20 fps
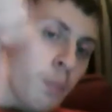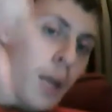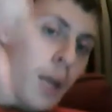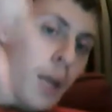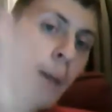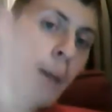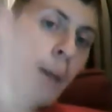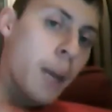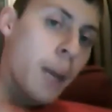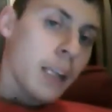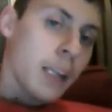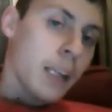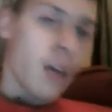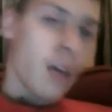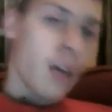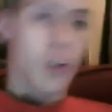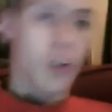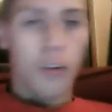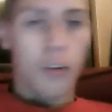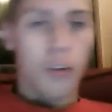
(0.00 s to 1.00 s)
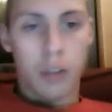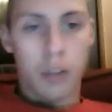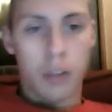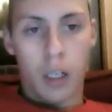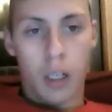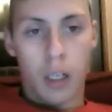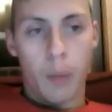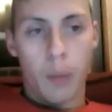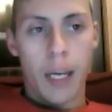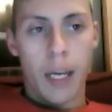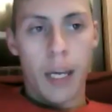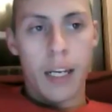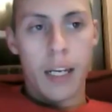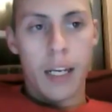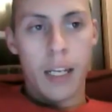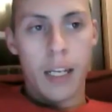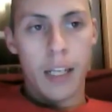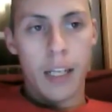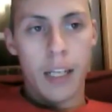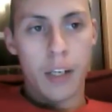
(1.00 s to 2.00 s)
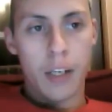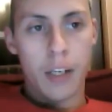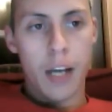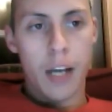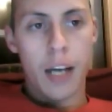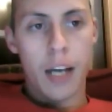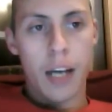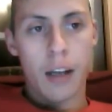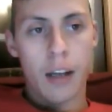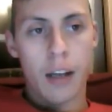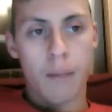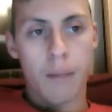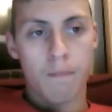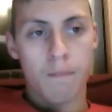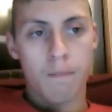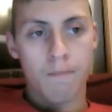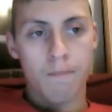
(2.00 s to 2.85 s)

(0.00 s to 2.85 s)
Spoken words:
plot back down to earth a little bit. I